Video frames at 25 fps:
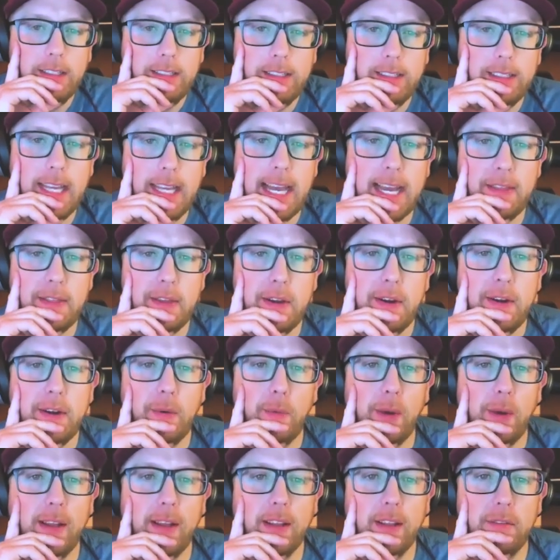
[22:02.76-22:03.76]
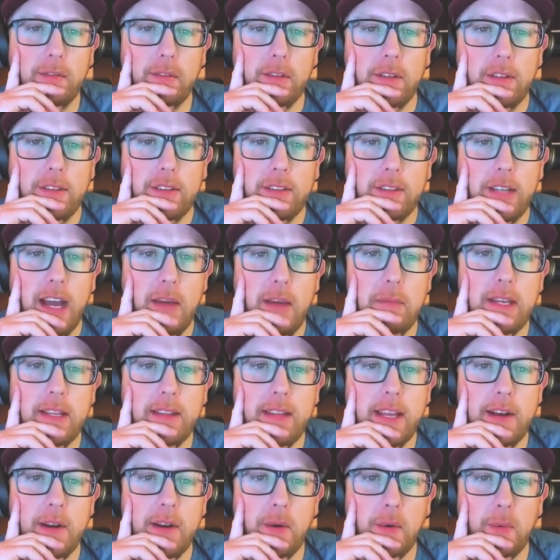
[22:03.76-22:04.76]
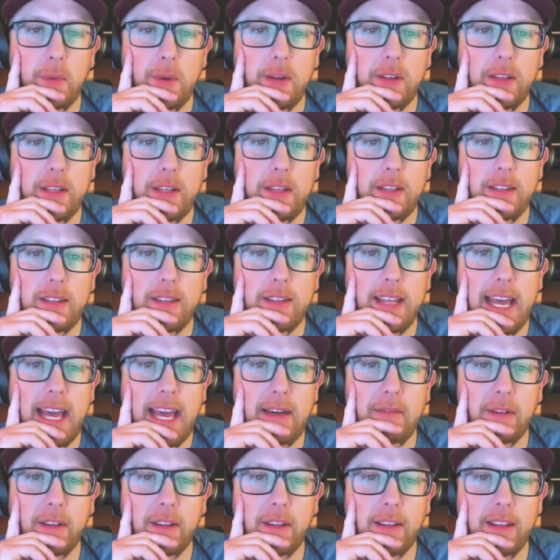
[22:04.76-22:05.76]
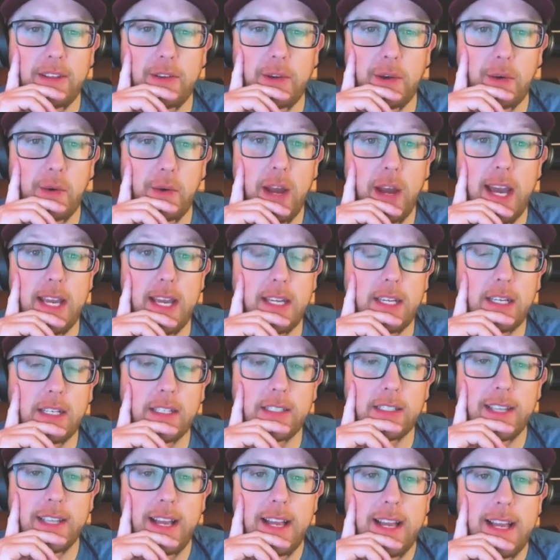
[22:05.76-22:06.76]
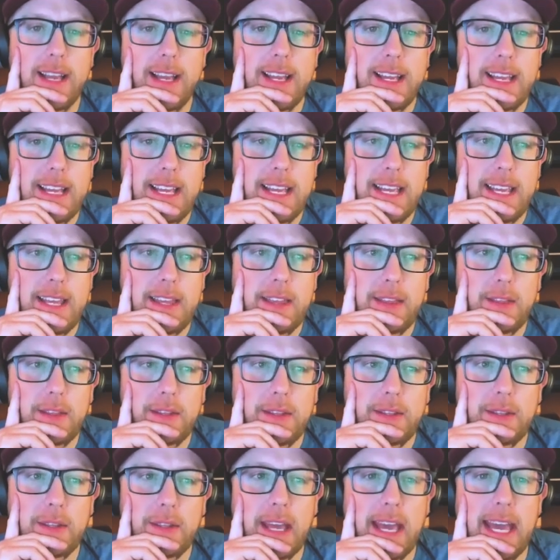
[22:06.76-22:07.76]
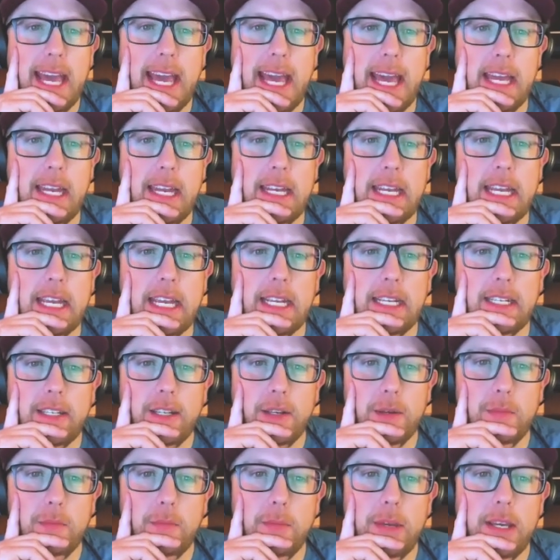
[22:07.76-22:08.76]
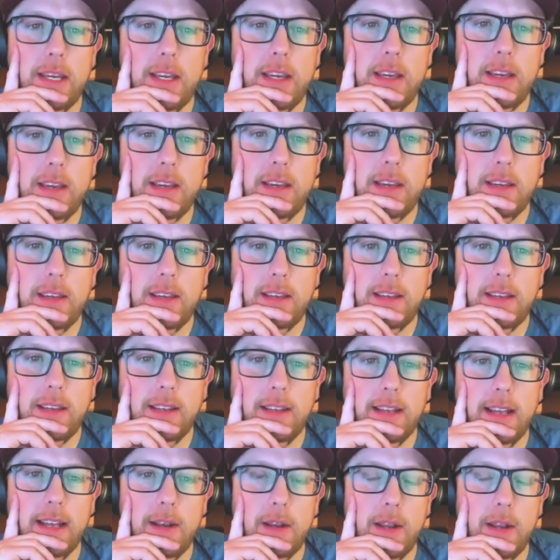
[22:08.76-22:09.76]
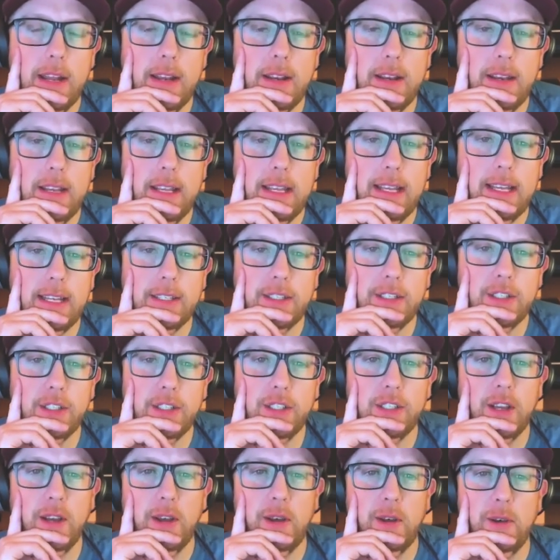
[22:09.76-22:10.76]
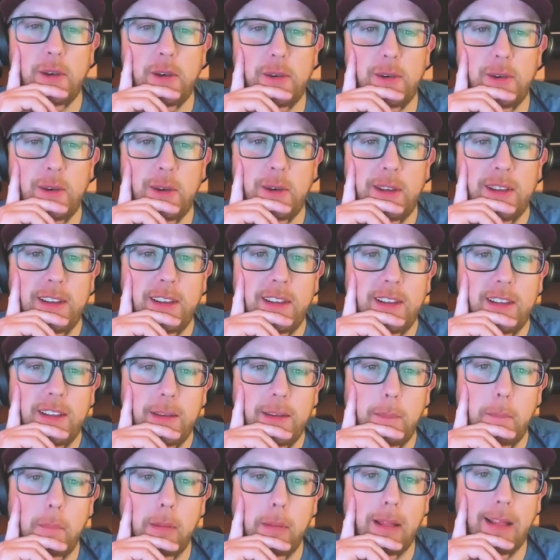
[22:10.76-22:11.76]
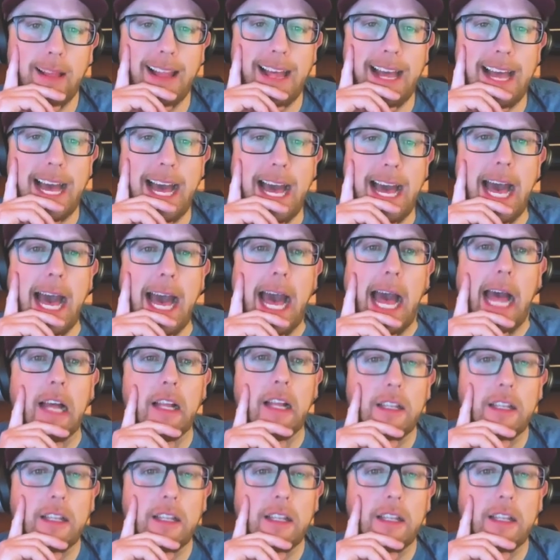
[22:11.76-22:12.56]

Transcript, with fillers: Yeah, they're irrelevant. I mean, they don't yeah. really have a. You're right because the ending to me and and is so blah.